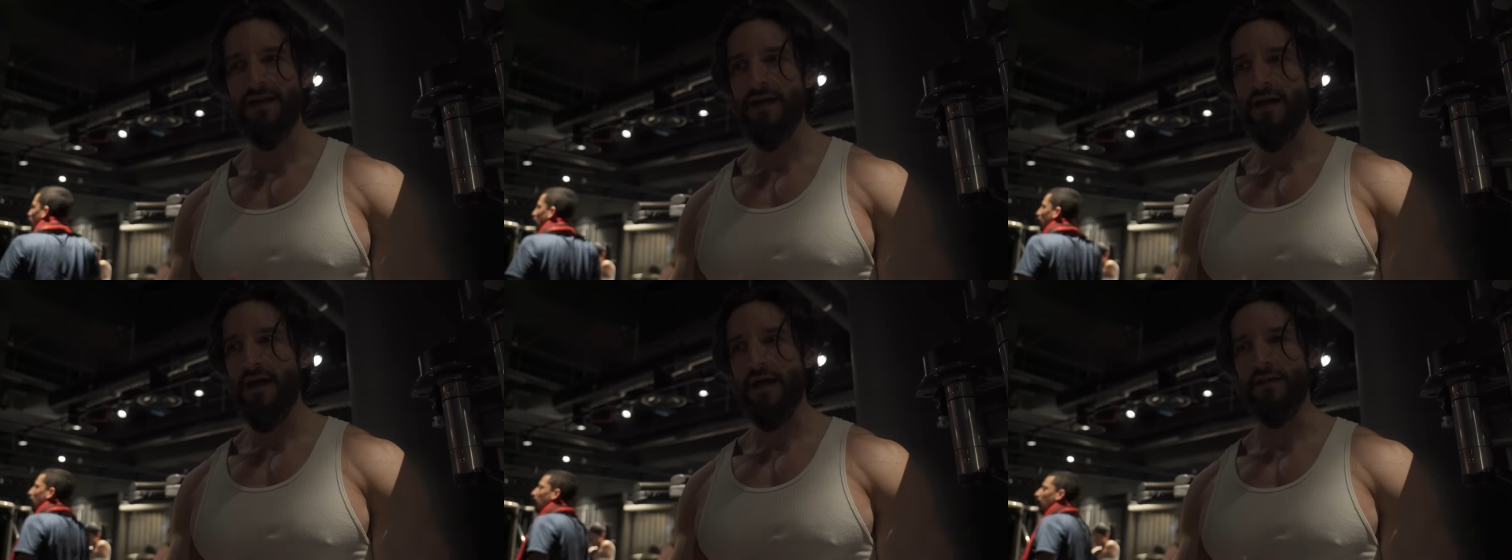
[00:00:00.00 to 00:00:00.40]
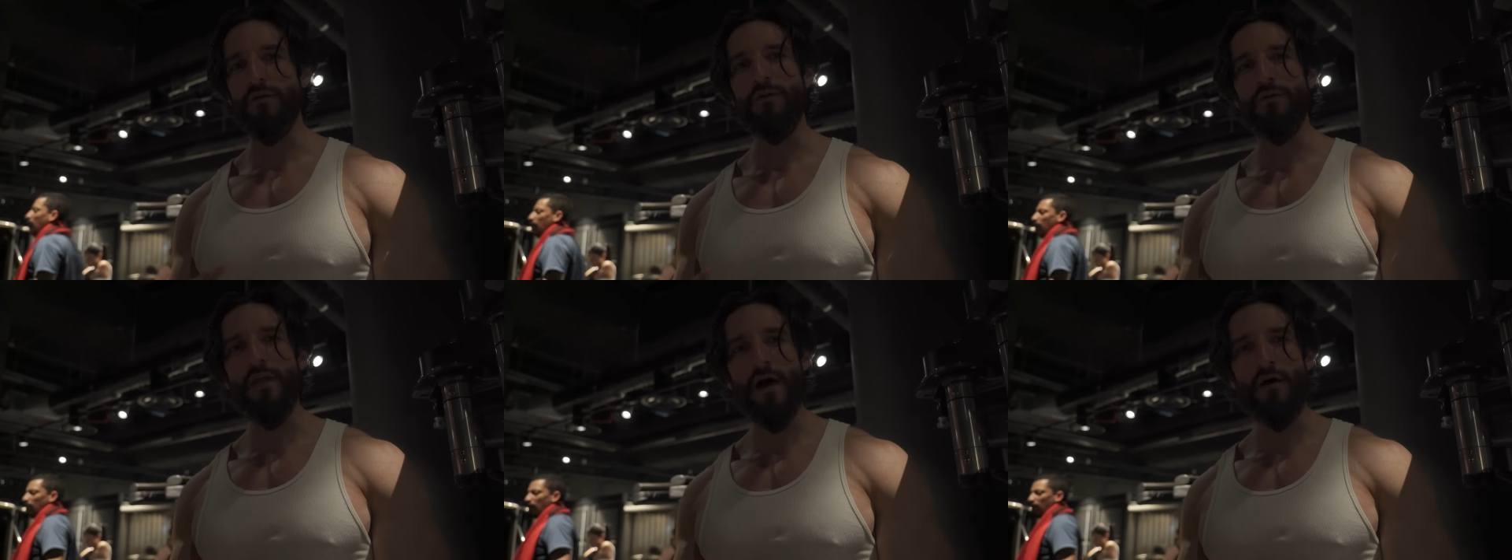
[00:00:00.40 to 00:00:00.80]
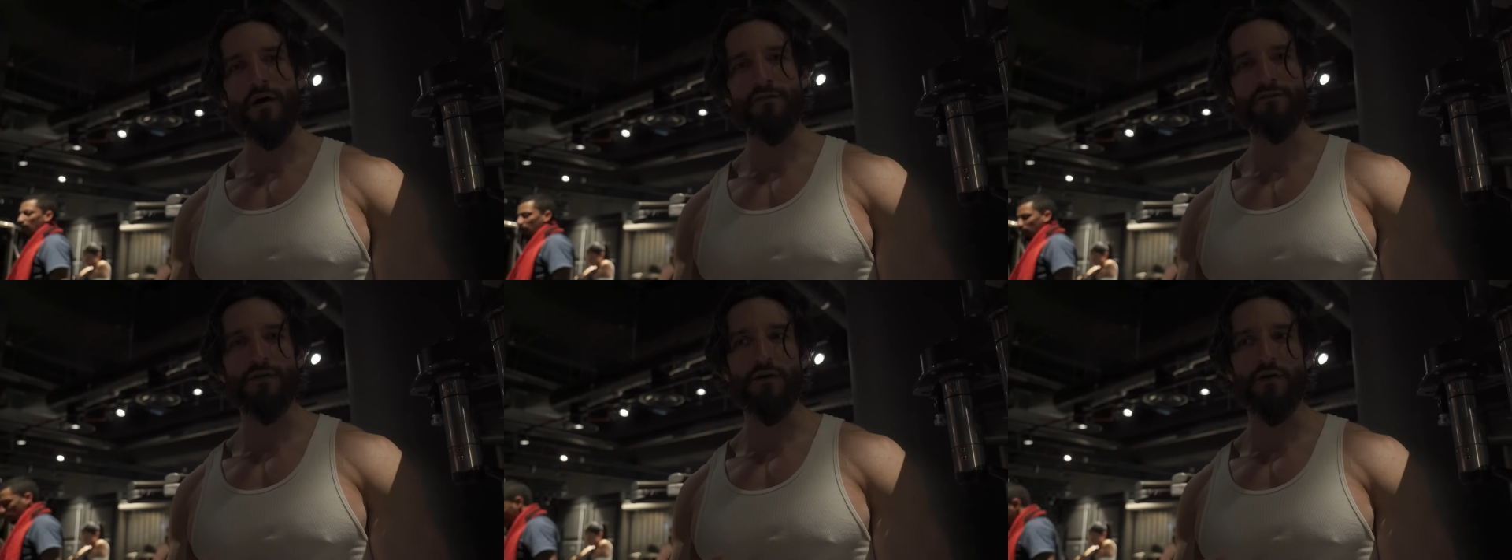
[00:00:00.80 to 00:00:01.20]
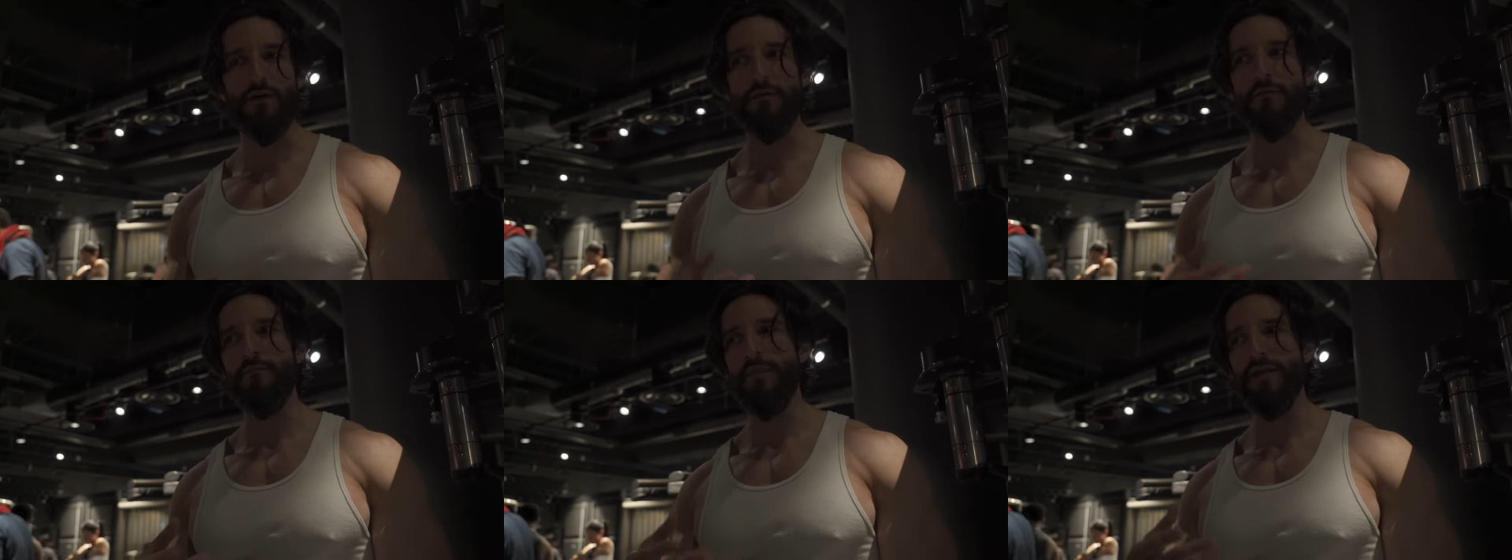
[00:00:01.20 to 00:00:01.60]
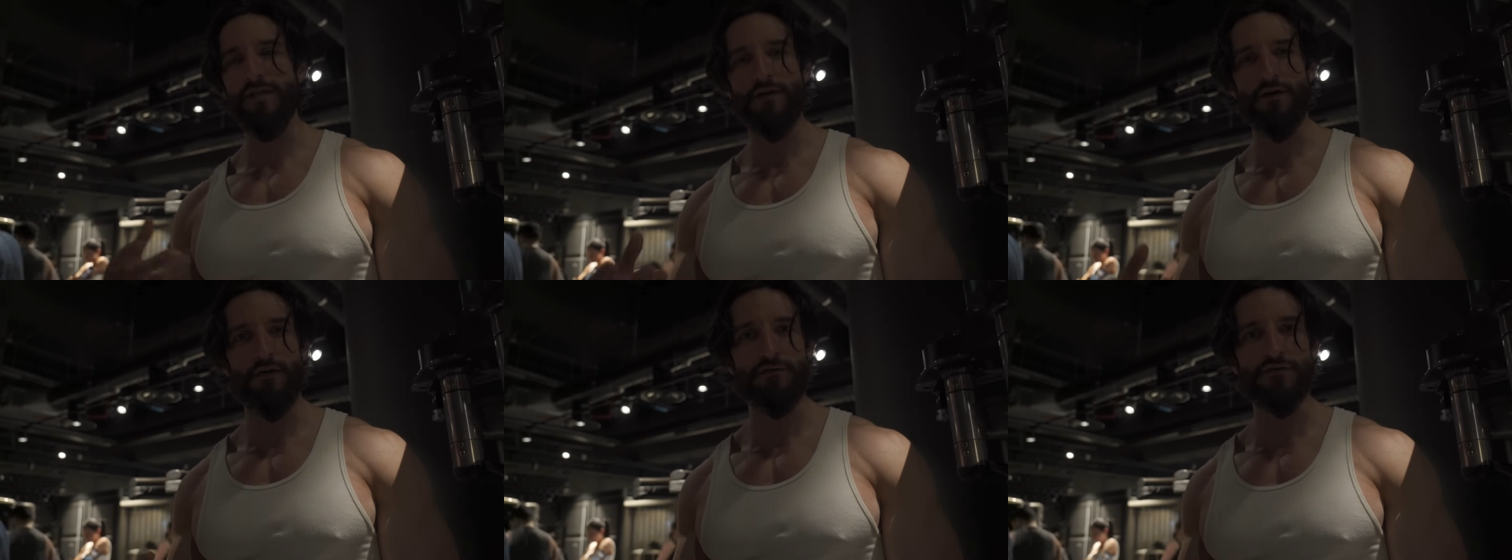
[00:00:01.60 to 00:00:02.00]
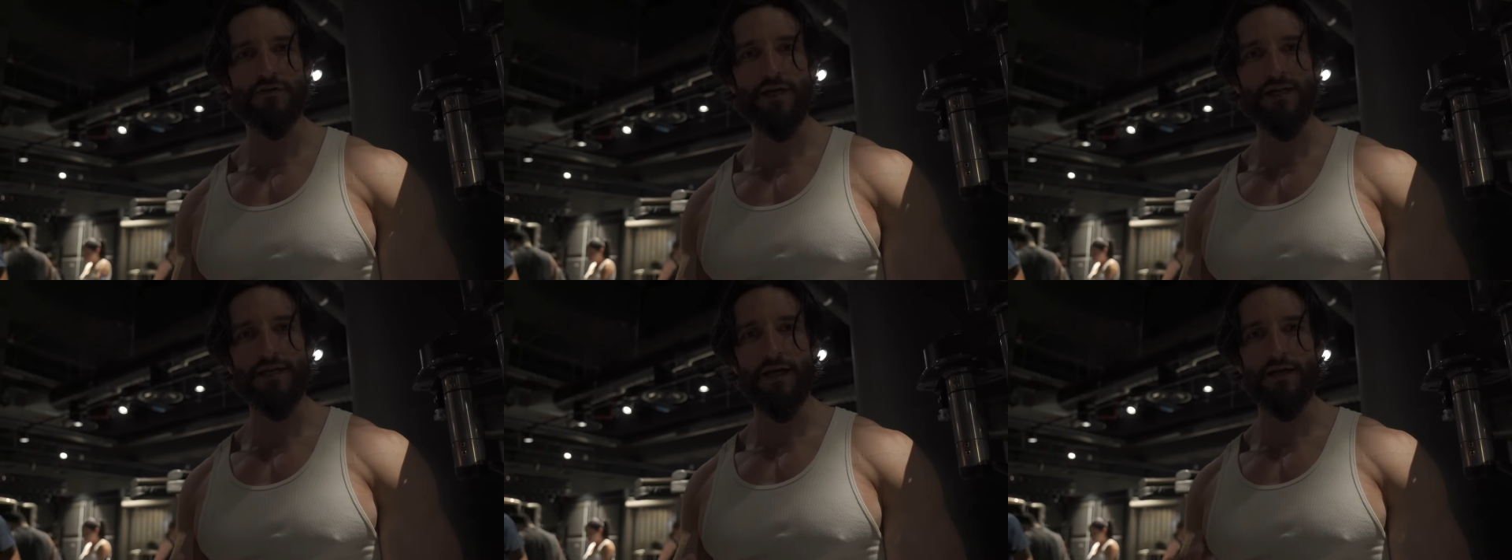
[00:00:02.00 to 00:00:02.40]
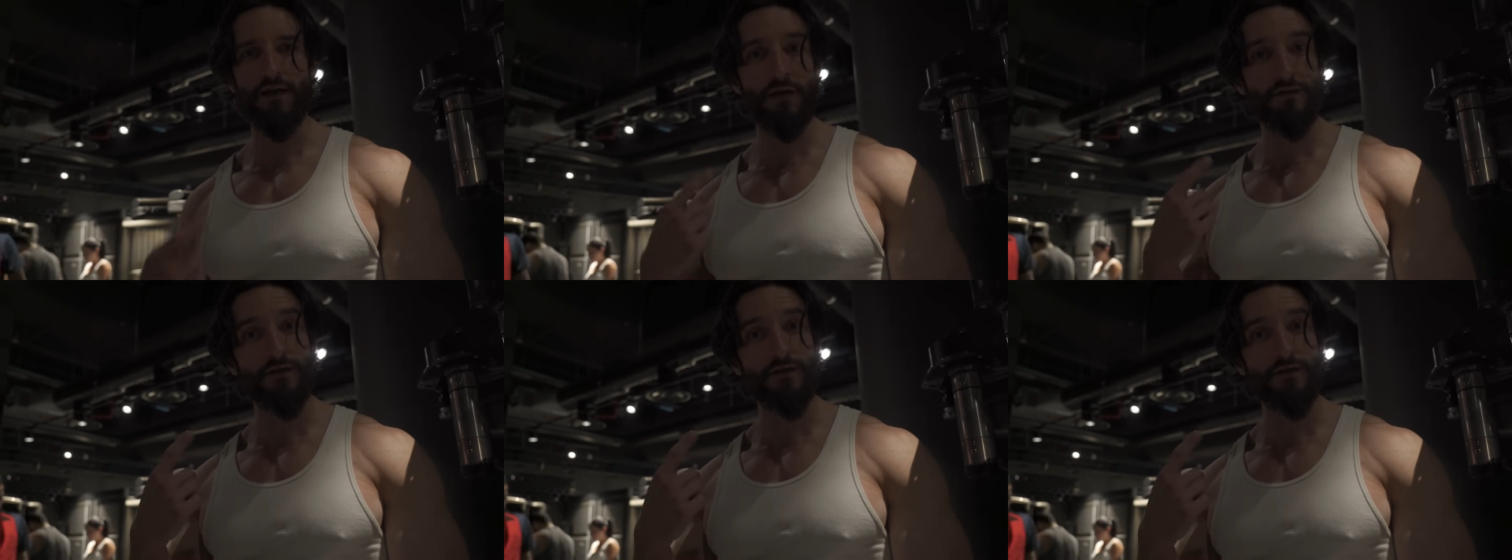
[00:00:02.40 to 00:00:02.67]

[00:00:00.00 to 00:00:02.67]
and now after training and